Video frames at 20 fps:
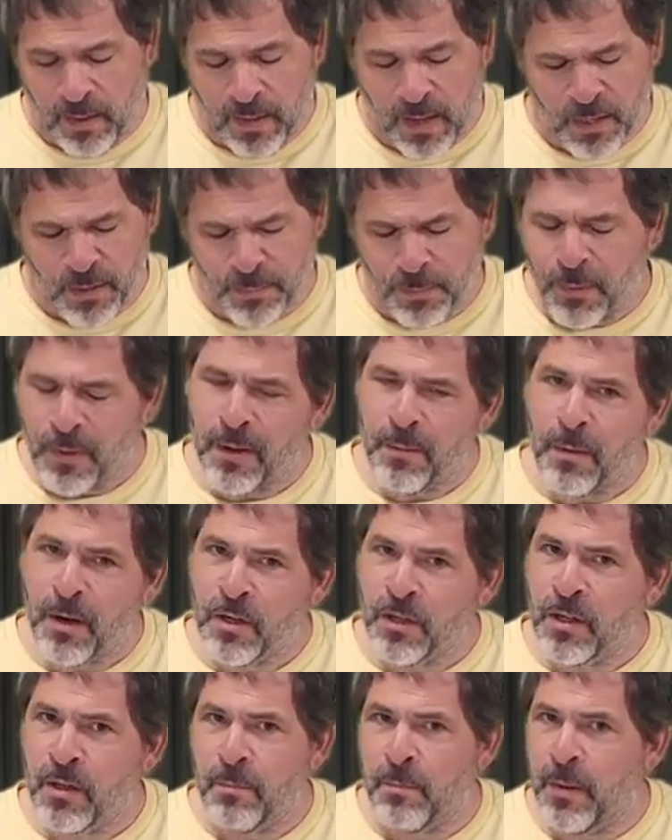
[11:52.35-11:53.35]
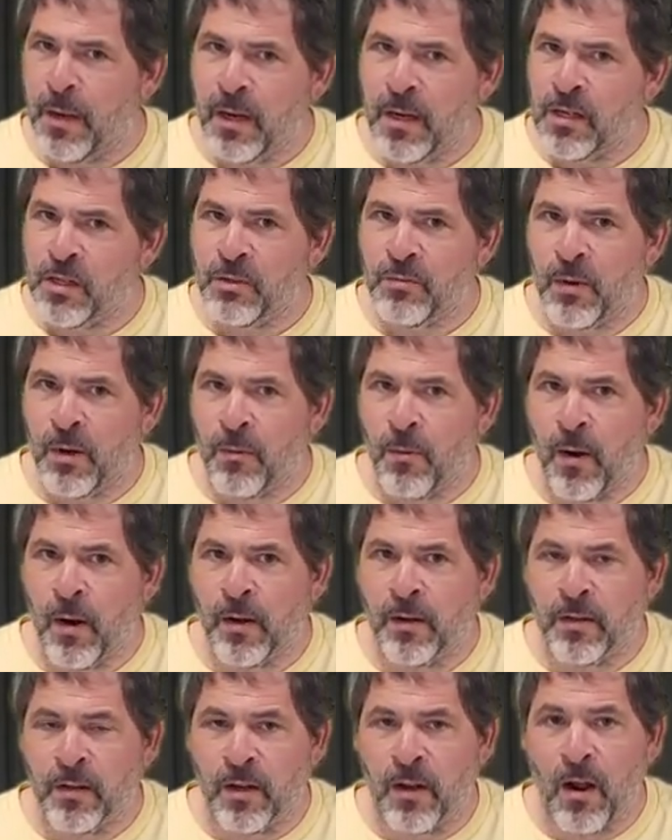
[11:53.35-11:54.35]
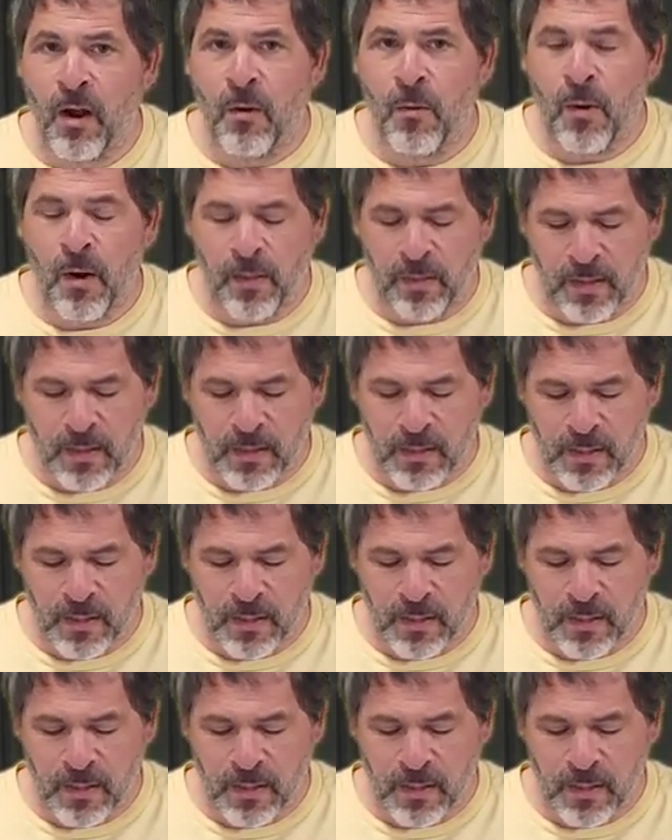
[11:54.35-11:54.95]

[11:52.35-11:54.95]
That's pretty much the biggest we wanted to go on this